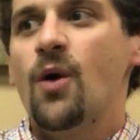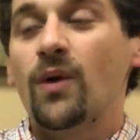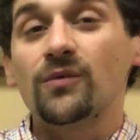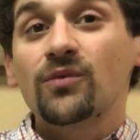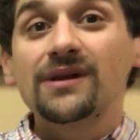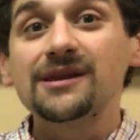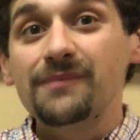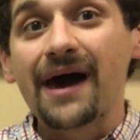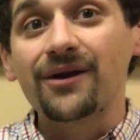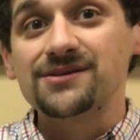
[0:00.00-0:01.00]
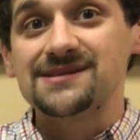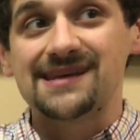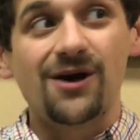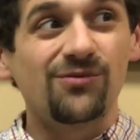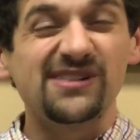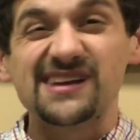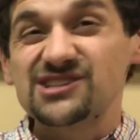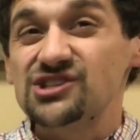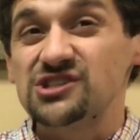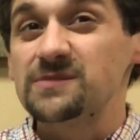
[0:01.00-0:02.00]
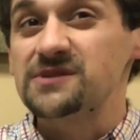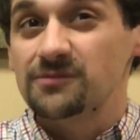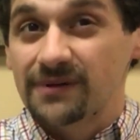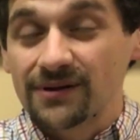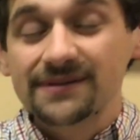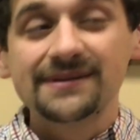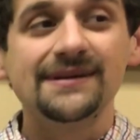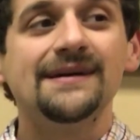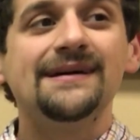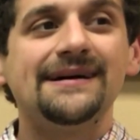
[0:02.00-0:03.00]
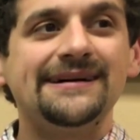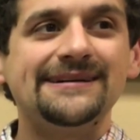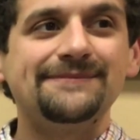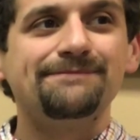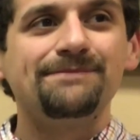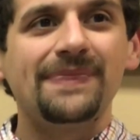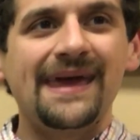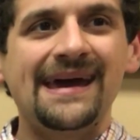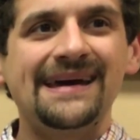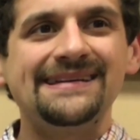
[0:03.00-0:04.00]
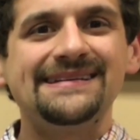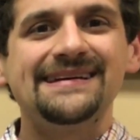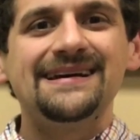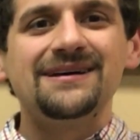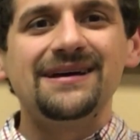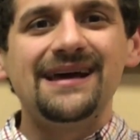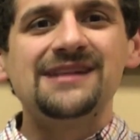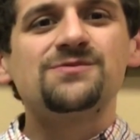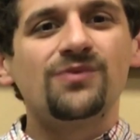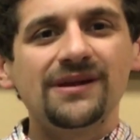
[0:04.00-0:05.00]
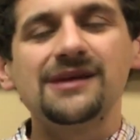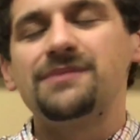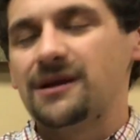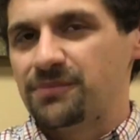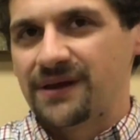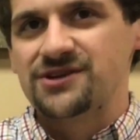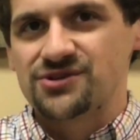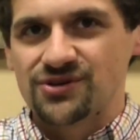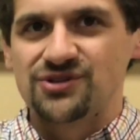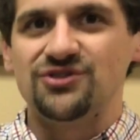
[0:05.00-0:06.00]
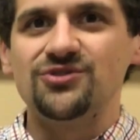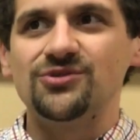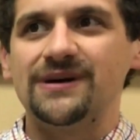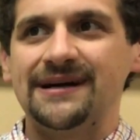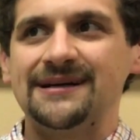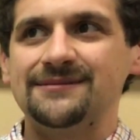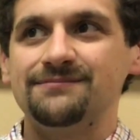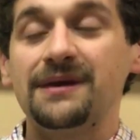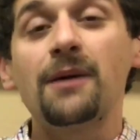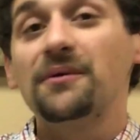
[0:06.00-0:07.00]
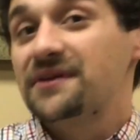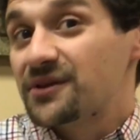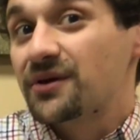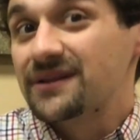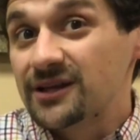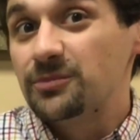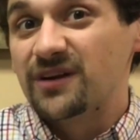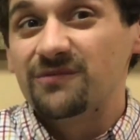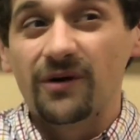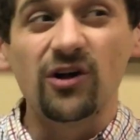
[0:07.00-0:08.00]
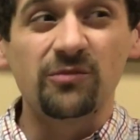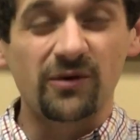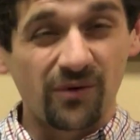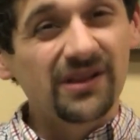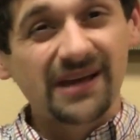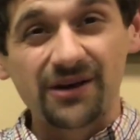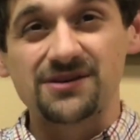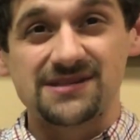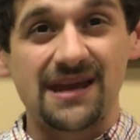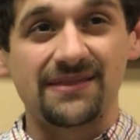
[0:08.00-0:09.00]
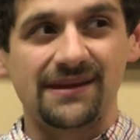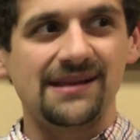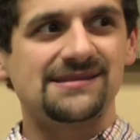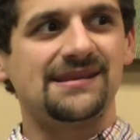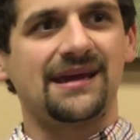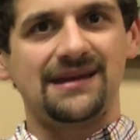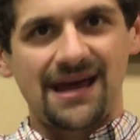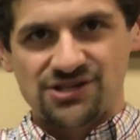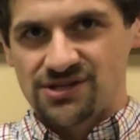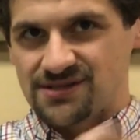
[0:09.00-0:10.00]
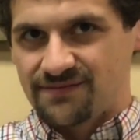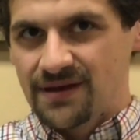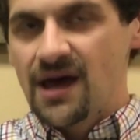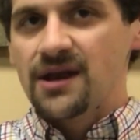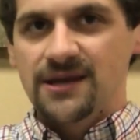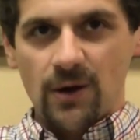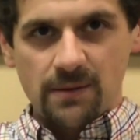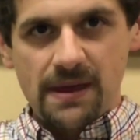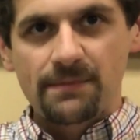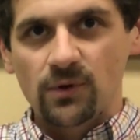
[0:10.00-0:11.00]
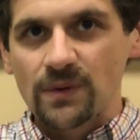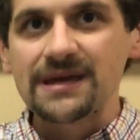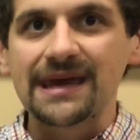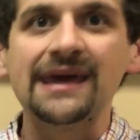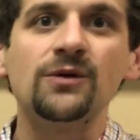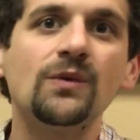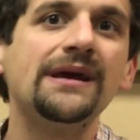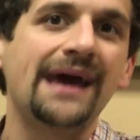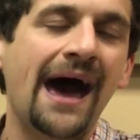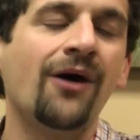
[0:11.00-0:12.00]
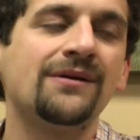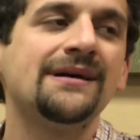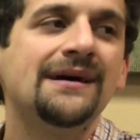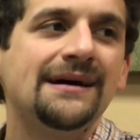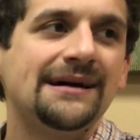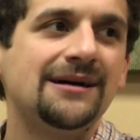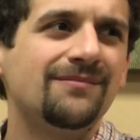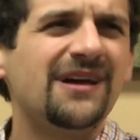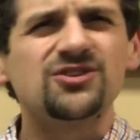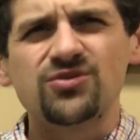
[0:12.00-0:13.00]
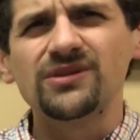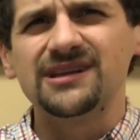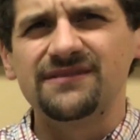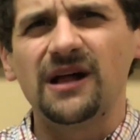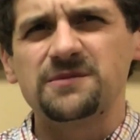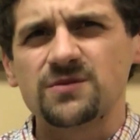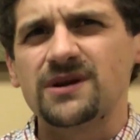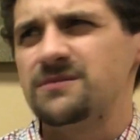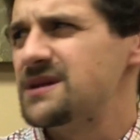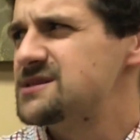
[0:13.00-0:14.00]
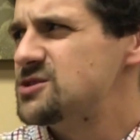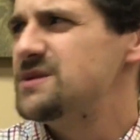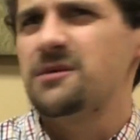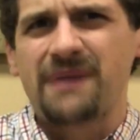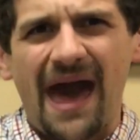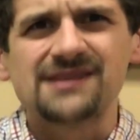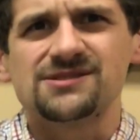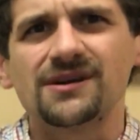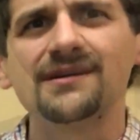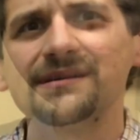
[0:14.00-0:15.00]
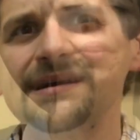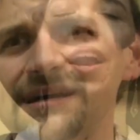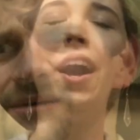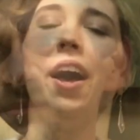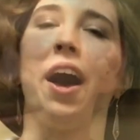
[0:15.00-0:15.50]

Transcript: what really matters, is how relationships are built. Um, and it's really been a pleasure to um, be able to learn a little bit of both, but really understanding that it's the connections of knowing people week in, week out, um, that truly develops what it means to be a pastor. Um,